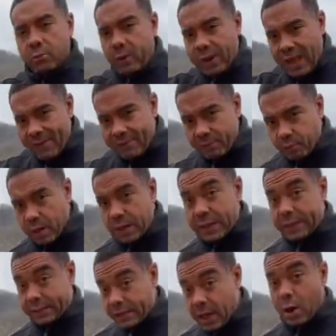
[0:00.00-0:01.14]
we haven't really
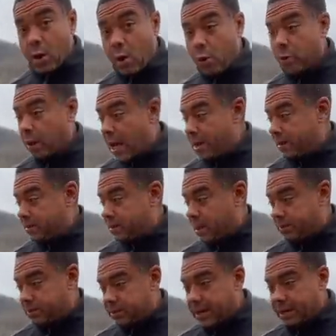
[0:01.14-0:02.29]
done a whole lot except
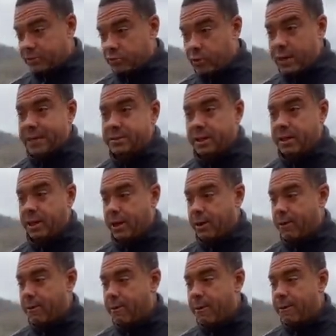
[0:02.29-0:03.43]
stick trees in
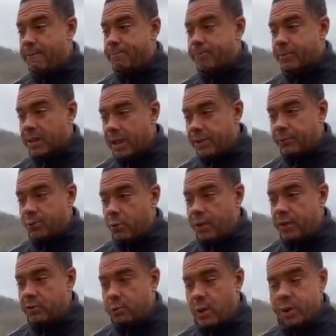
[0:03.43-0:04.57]
here. And through
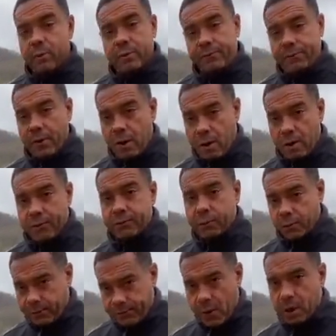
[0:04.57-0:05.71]
this winter and fall, through
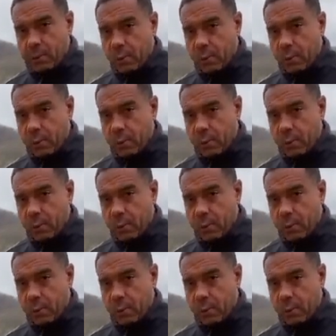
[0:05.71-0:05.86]
the fall and